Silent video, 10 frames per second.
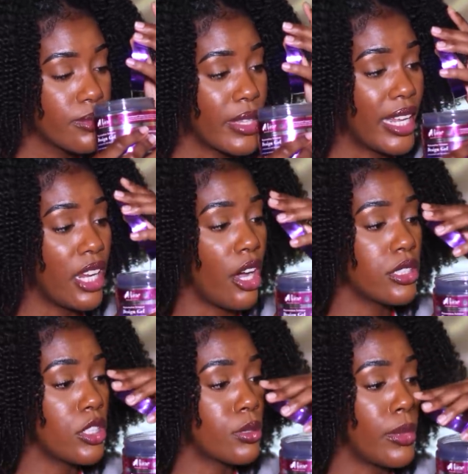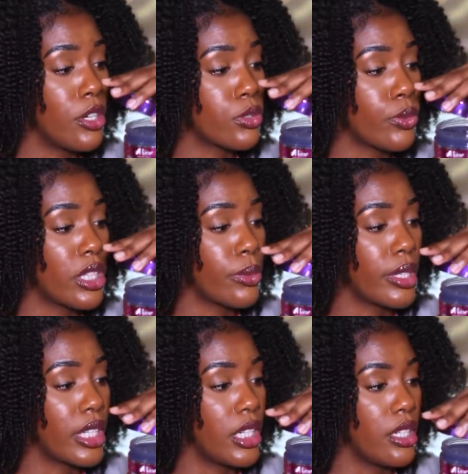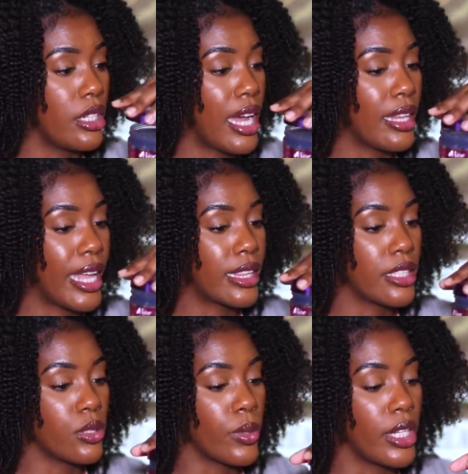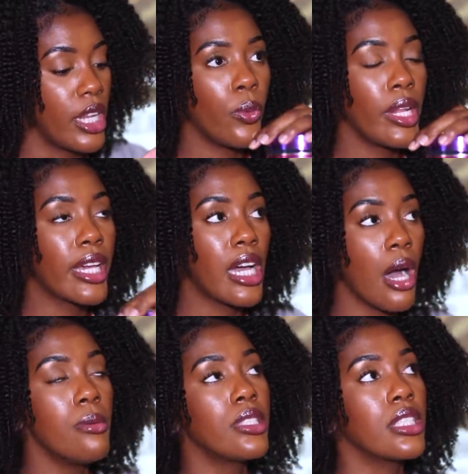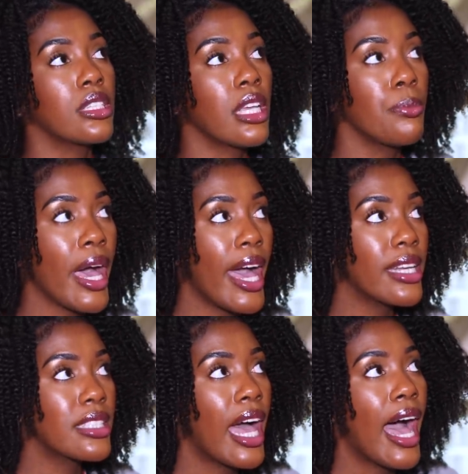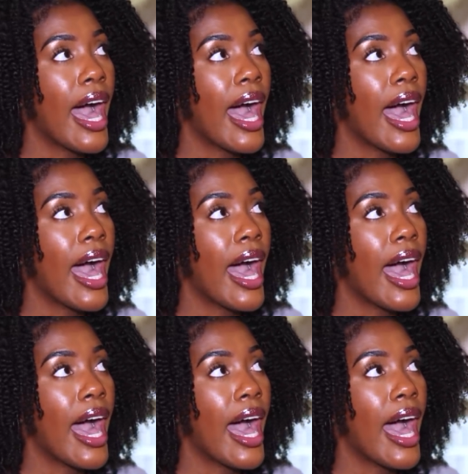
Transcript: And it also smells really, really good. I like this one. When it comes to slick backs.